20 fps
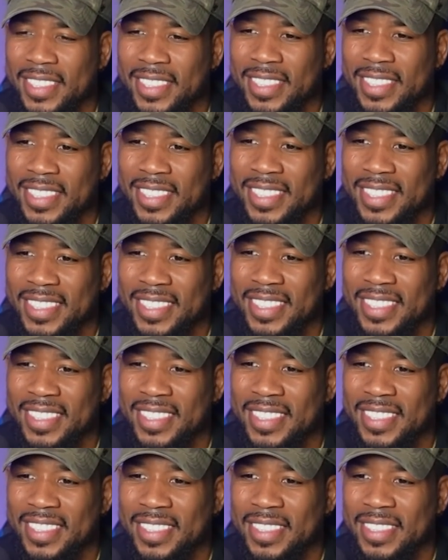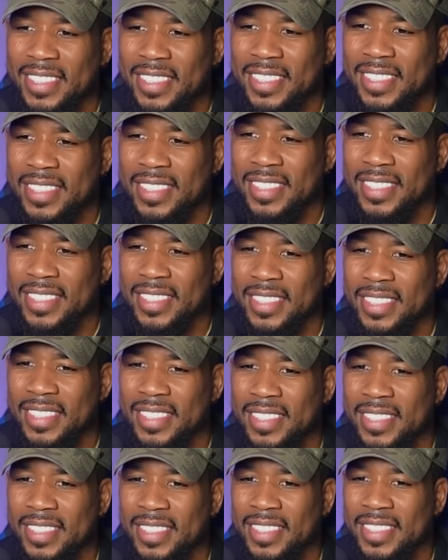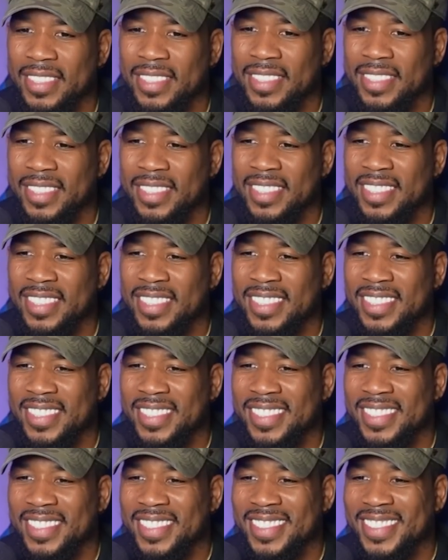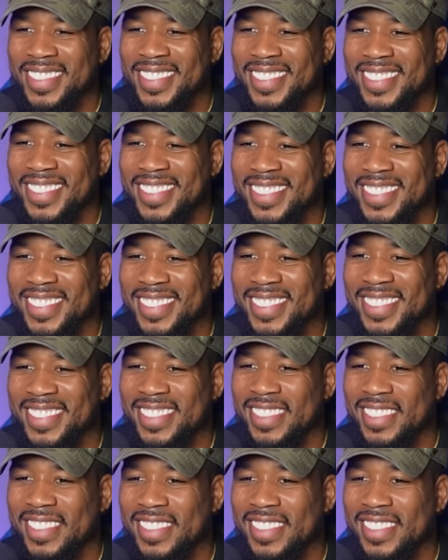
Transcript: This person isn't speaking.